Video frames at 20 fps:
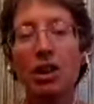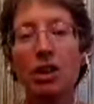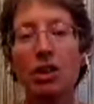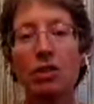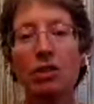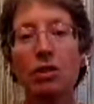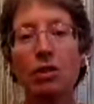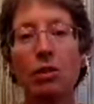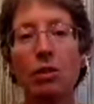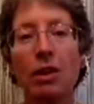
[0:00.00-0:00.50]

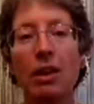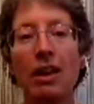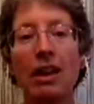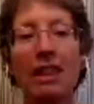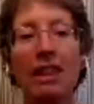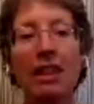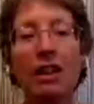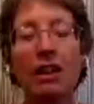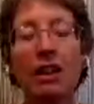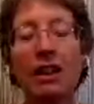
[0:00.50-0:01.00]
So,
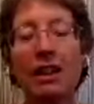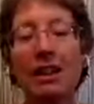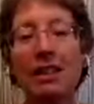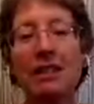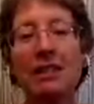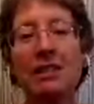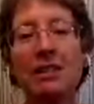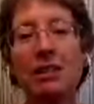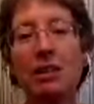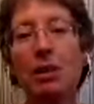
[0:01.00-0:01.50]
there
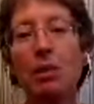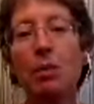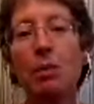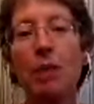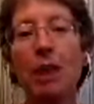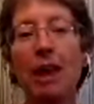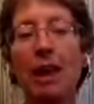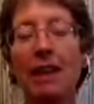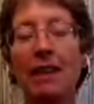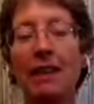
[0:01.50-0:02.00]
isn't a
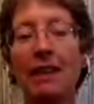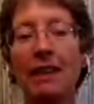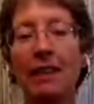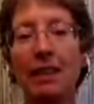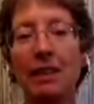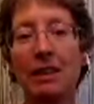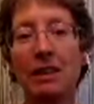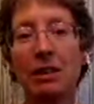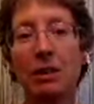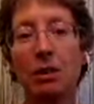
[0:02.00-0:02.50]
way that
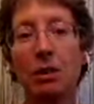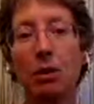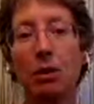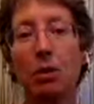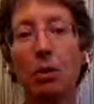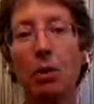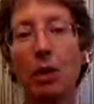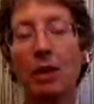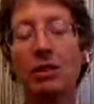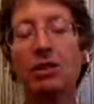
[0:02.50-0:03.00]
this
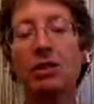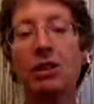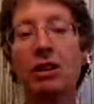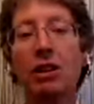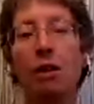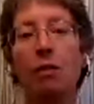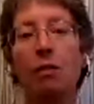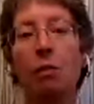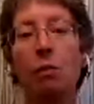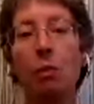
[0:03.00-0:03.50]

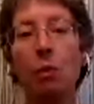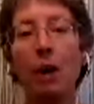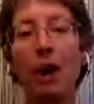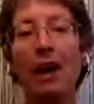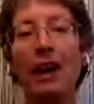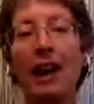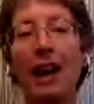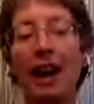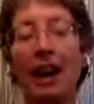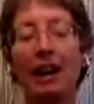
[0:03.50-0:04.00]
question of
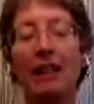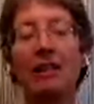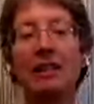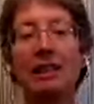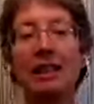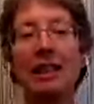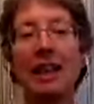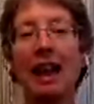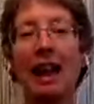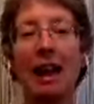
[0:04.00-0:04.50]
what
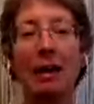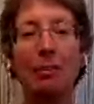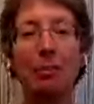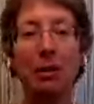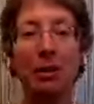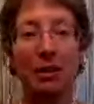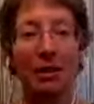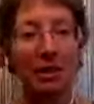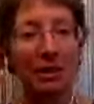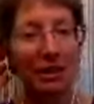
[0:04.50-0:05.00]
actually
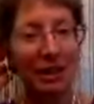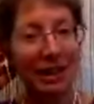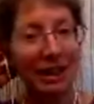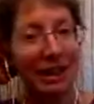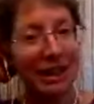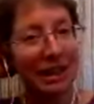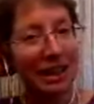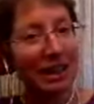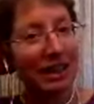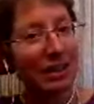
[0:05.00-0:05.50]
happened
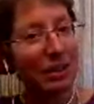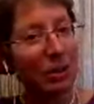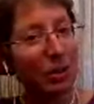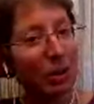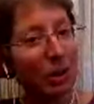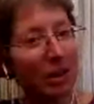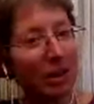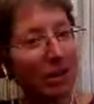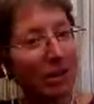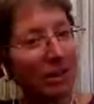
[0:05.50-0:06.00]
is
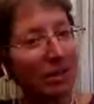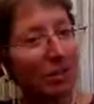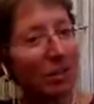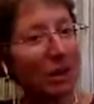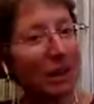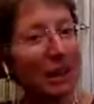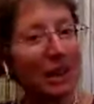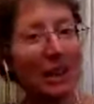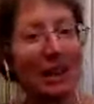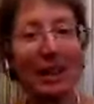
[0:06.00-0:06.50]
going to
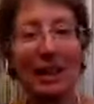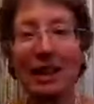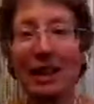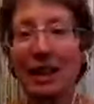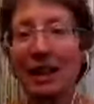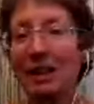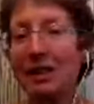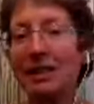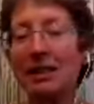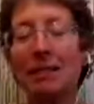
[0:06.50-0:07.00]
be
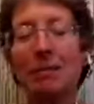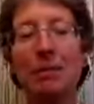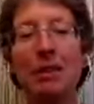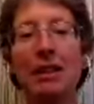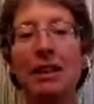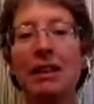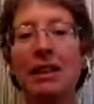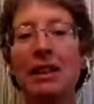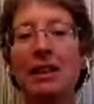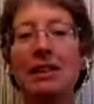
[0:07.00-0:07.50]

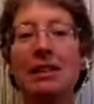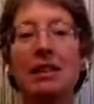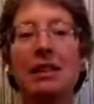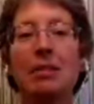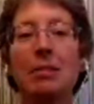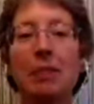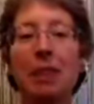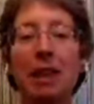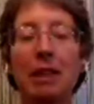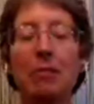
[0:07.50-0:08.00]
something that is going
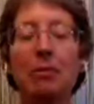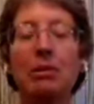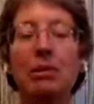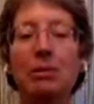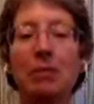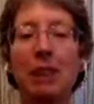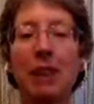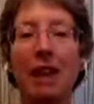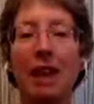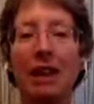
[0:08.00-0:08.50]
to be able to
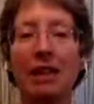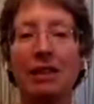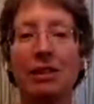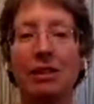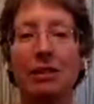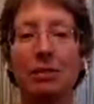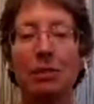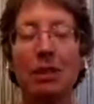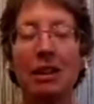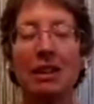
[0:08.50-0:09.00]
be
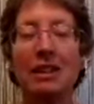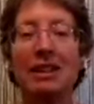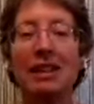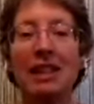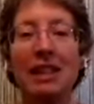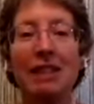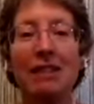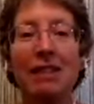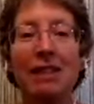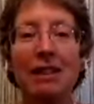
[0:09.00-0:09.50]
answered. Because
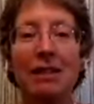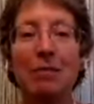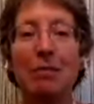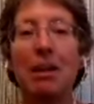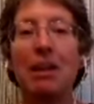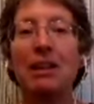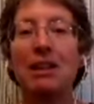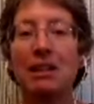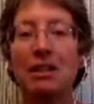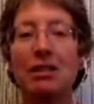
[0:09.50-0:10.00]
even in
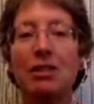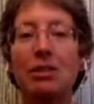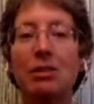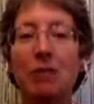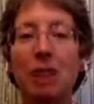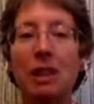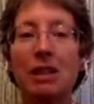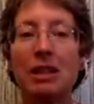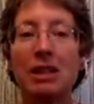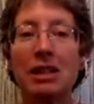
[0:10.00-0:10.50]
my
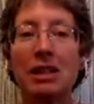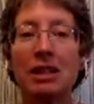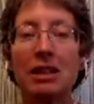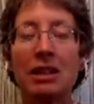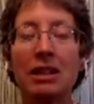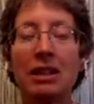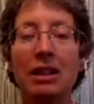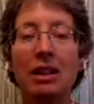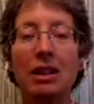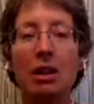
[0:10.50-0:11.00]

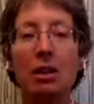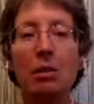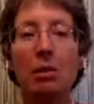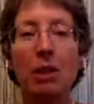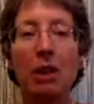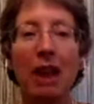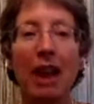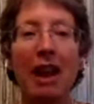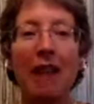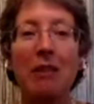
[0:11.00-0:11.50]
situation,
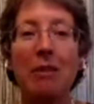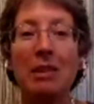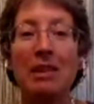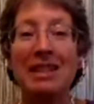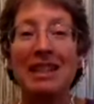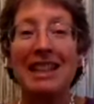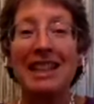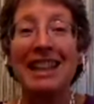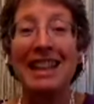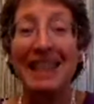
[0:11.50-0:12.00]
where I
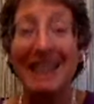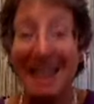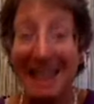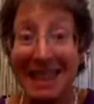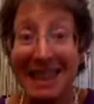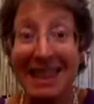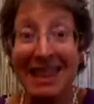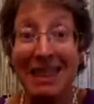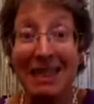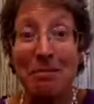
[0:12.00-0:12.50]
was
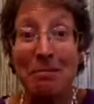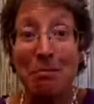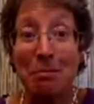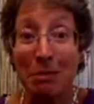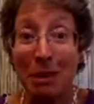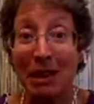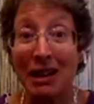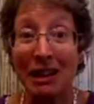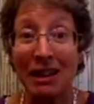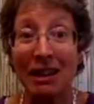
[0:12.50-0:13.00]
in the
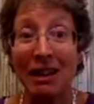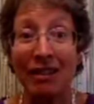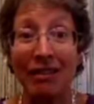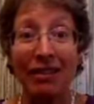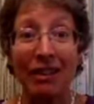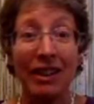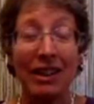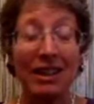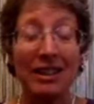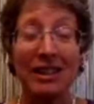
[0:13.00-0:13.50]
middle of
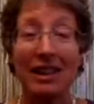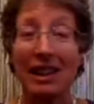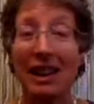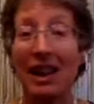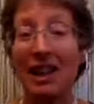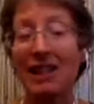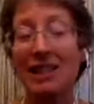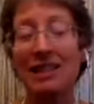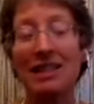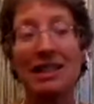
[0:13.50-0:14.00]
it,
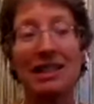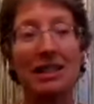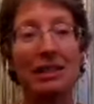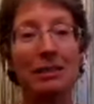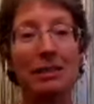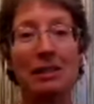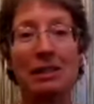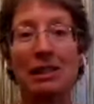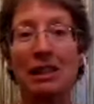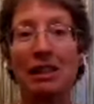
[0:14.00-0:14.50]
I still
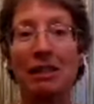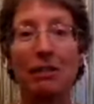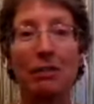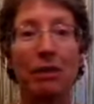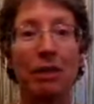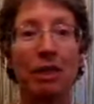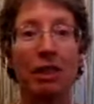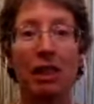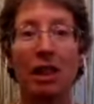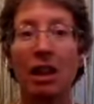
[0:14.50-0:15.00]
was left
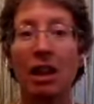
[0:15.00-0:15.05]
with,